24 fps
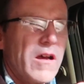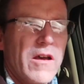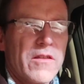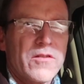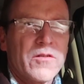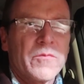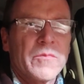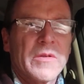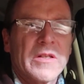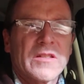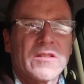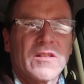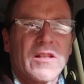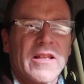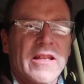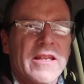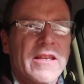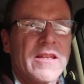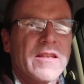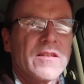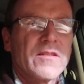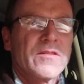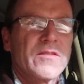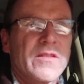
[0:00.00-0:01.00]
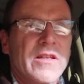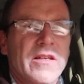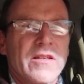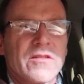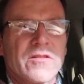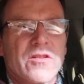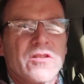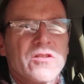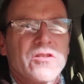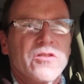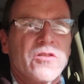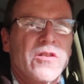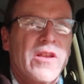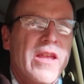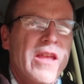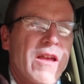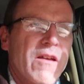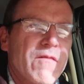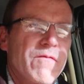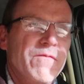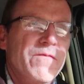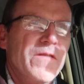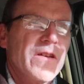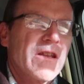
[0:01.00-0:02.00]
other miscellaneous things that you
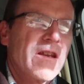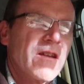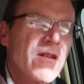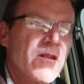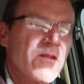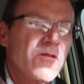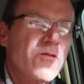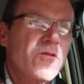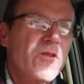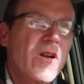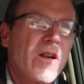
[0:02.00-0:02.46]
can't fit in a